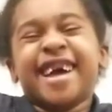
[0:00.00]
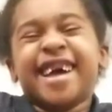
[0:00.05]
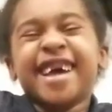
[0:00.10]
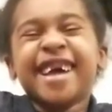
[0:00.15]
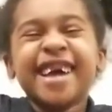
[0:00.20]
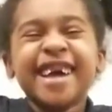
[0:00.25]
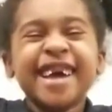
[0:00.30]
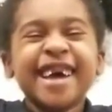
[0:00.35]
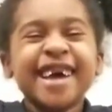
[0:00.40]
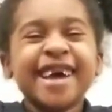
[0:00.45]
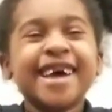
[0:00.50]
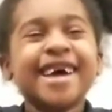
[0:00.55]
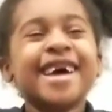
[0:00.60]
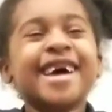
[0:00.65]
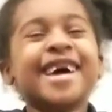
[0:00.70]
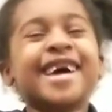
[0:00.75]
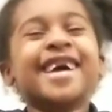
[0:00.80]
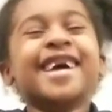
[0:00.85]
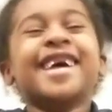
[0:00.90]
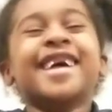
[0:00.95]

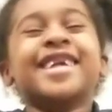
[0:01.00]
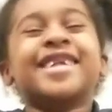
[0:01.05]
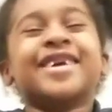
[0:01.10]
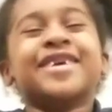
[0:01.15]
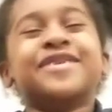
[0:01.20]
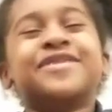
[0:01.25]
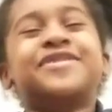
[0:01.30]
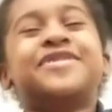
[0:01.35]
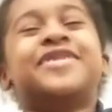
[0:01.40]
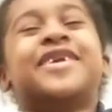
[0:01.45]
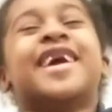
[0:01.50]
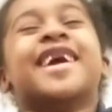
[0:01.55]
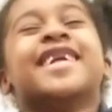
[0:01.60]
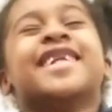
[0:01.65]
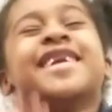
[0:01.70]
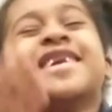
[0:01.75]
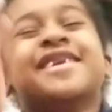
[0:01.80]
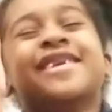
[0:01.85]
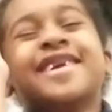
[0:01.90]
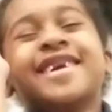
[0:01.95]
Wow, that's a great
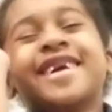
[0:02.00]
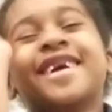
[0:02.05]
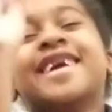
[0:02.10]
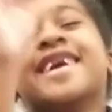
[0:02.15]
short